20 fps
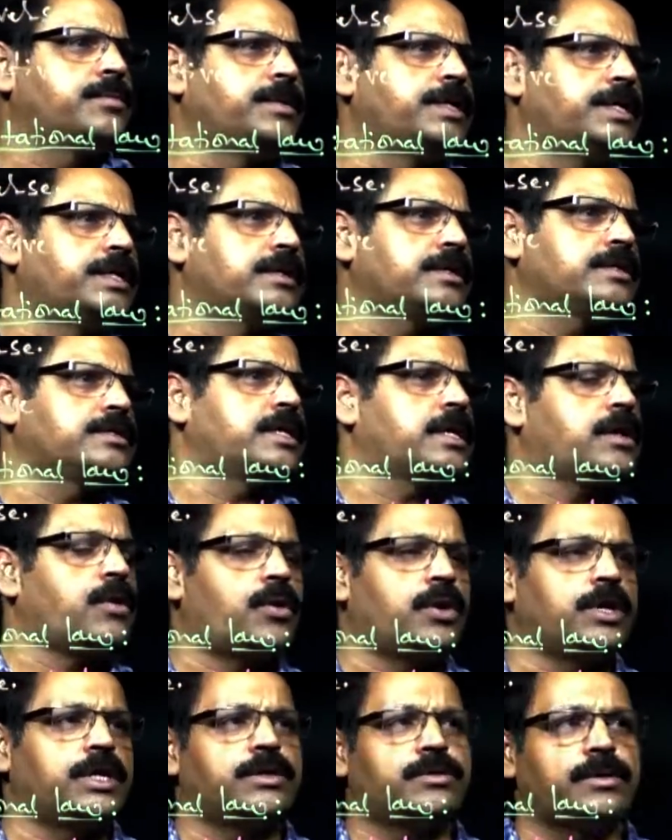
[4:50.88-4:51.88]
in meters
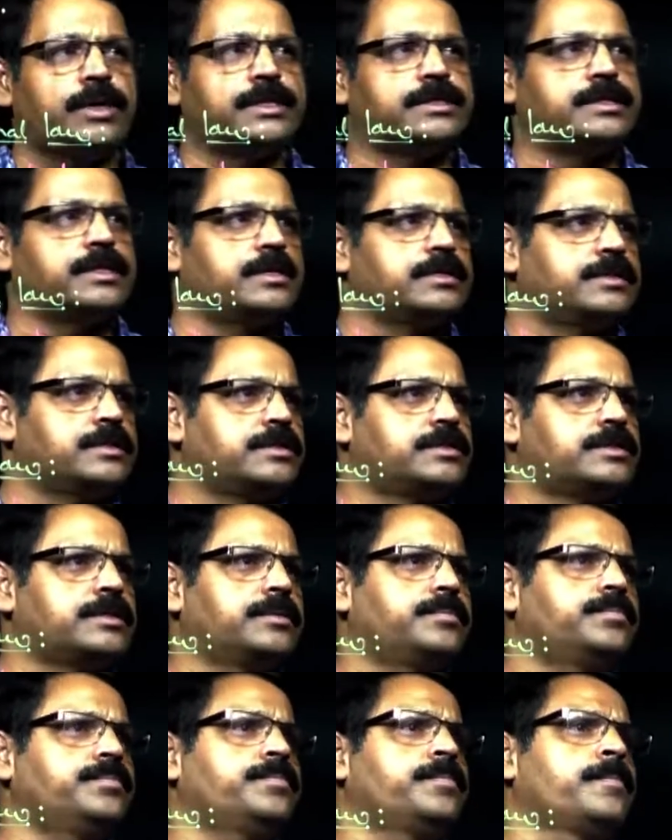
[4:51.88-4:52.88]
according to SI
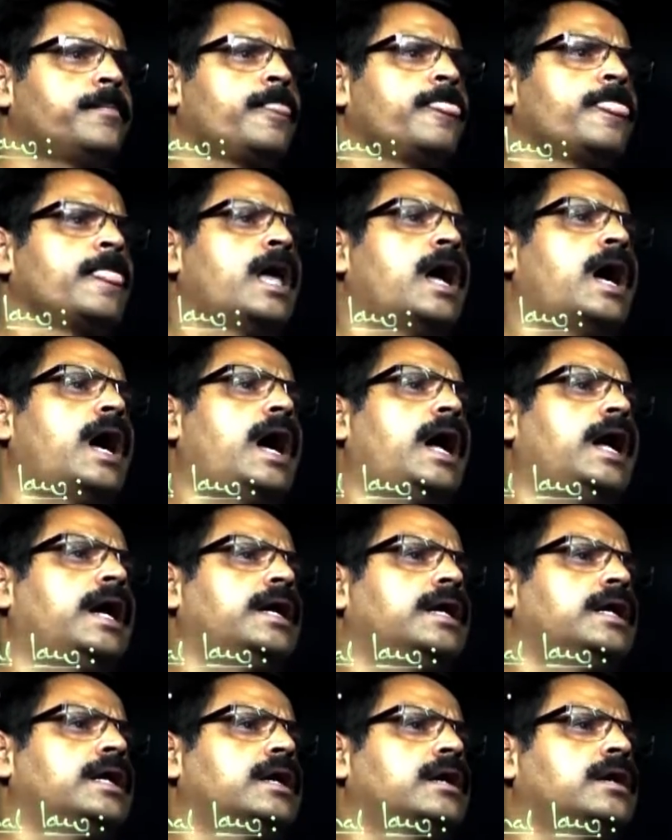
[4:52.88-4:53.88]
system.
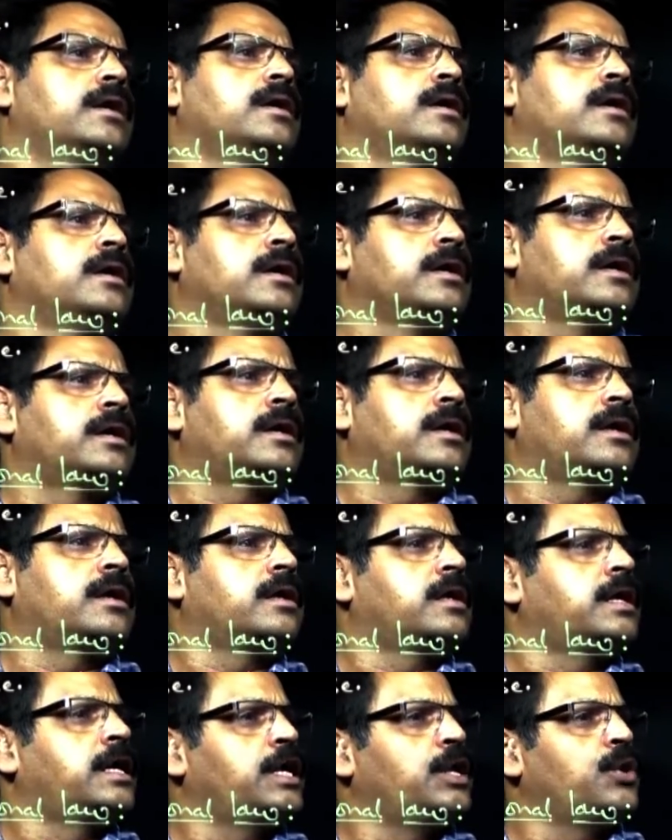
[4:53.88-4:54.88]
And
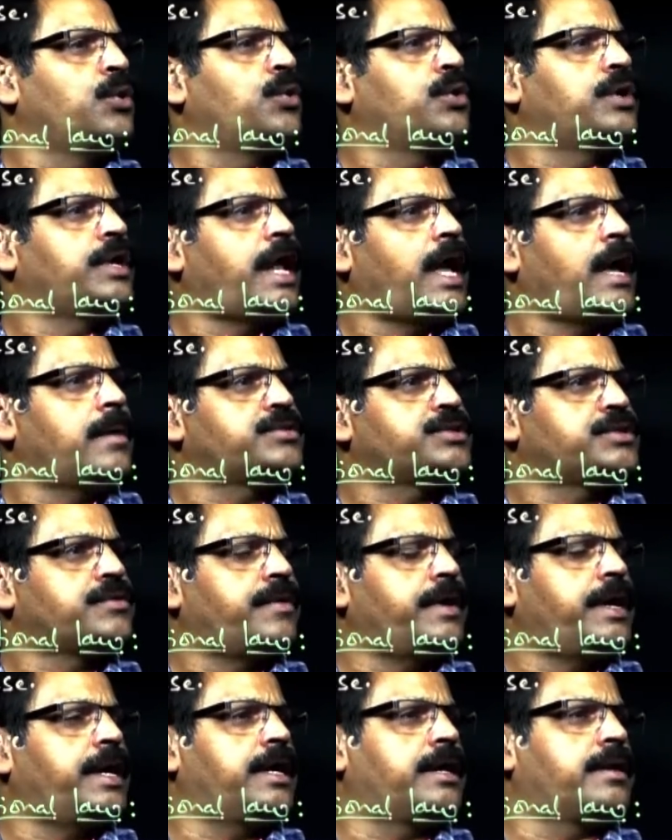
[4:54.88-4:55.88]
kilogram
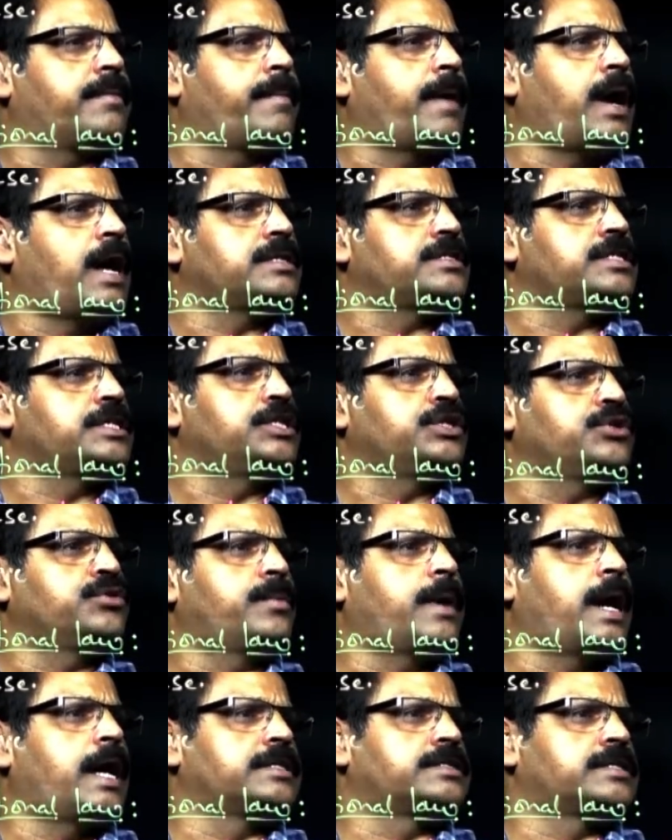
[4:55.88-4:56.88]
square, mass into
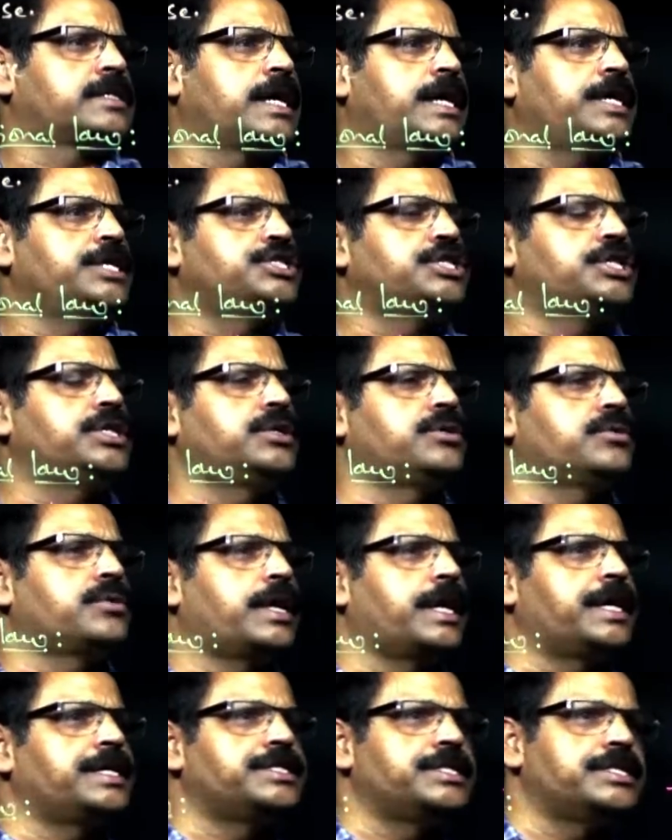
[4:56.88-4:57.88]
mass, kg into
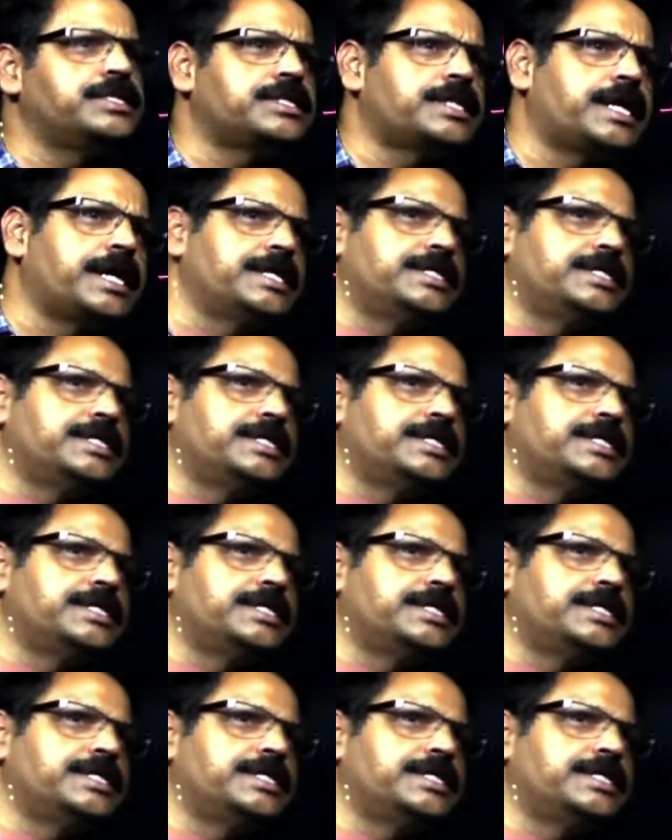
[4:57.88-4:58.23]
kg is